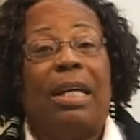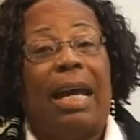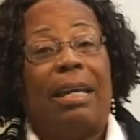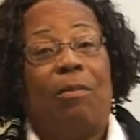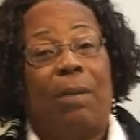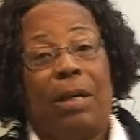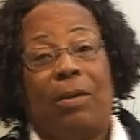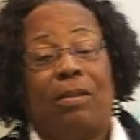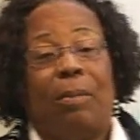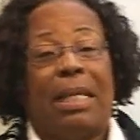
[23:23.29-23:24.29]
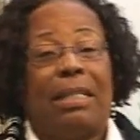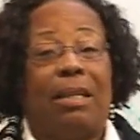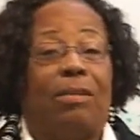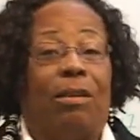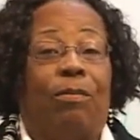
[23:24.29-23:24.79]
and we're going to make
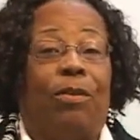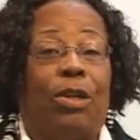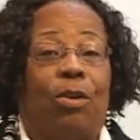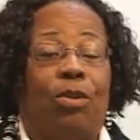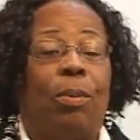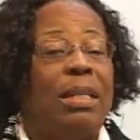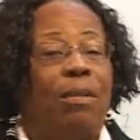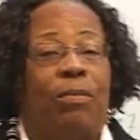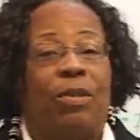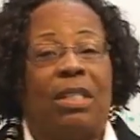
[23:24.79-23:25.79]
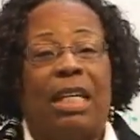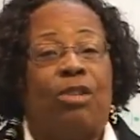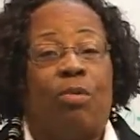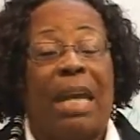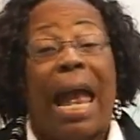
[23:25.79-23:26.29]
certain for your 21st century